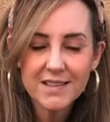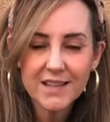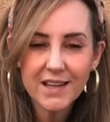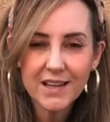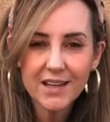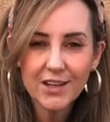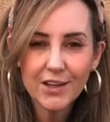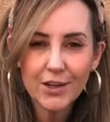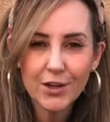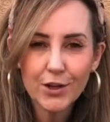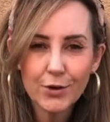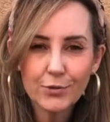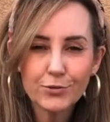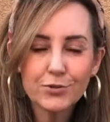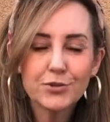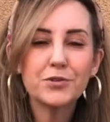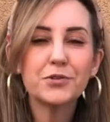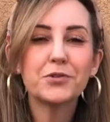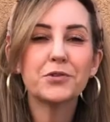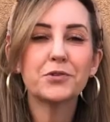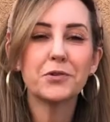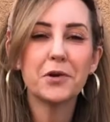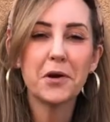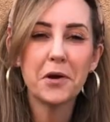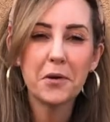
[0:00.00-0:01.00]
you know, to
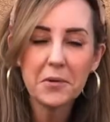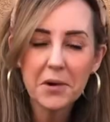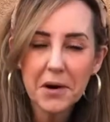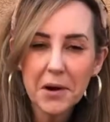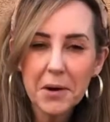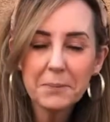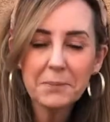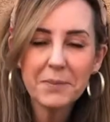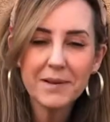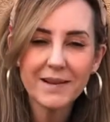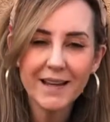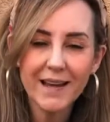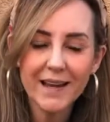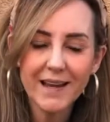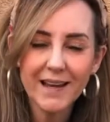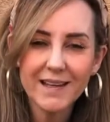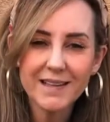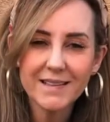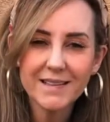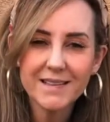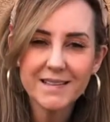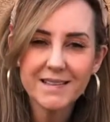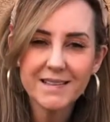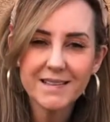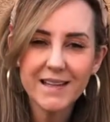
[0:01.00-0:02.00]
grow our
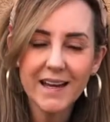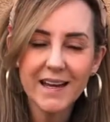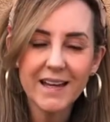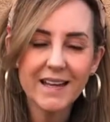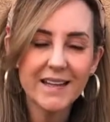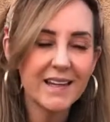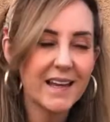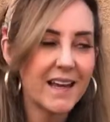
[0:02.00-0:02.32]
plants and,